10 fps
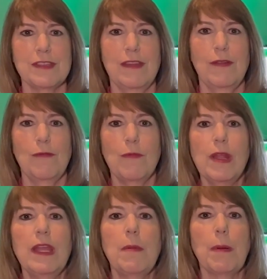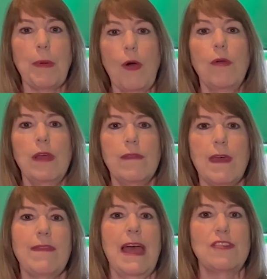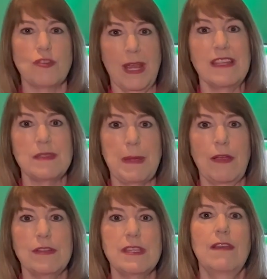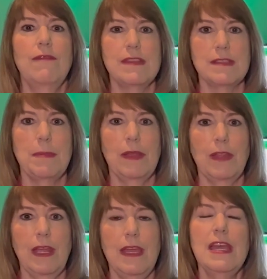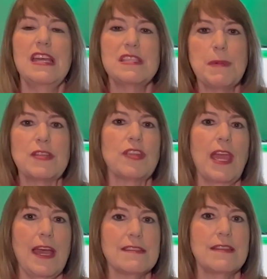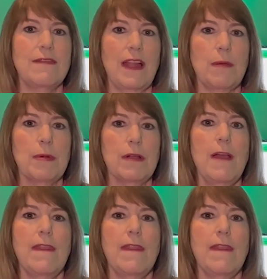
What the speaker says: and I'm really a proponent that transparency and visibility, especially as a developer,